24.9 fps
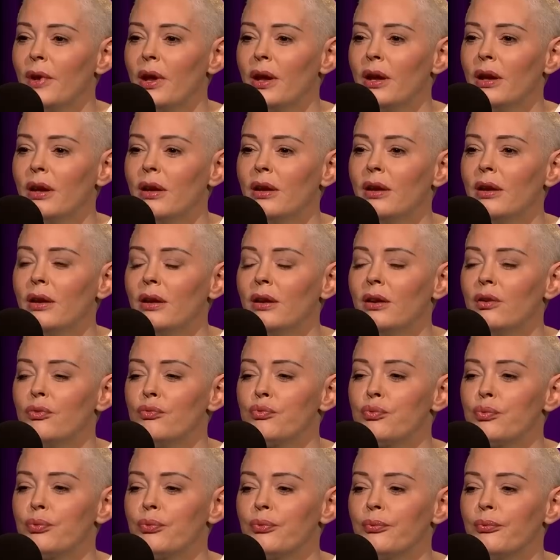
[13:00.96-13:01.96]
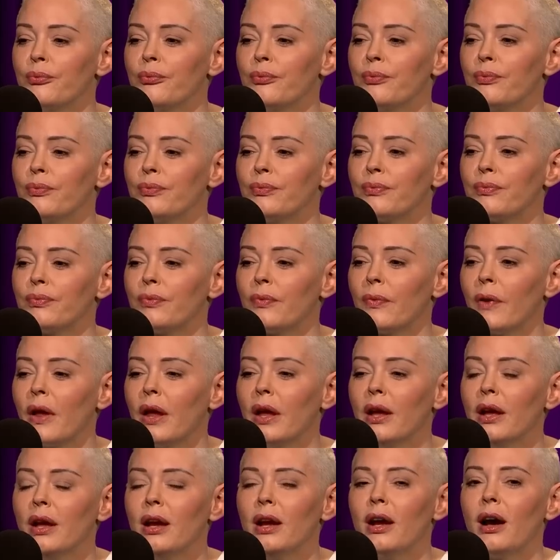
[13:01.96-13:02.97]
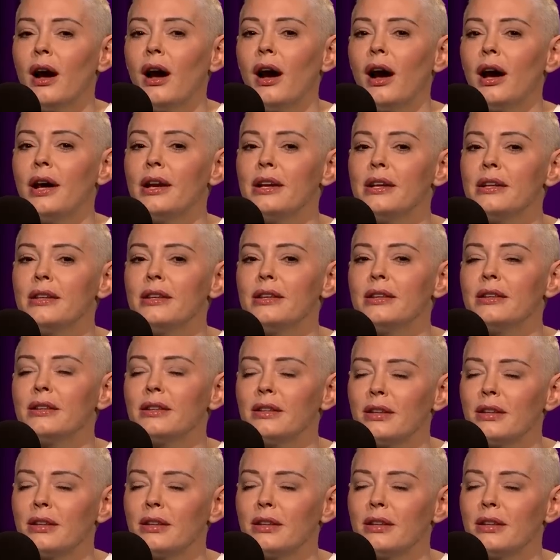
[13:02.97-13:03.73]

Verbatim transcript: I mean, did you, do you think that was going to happen? because people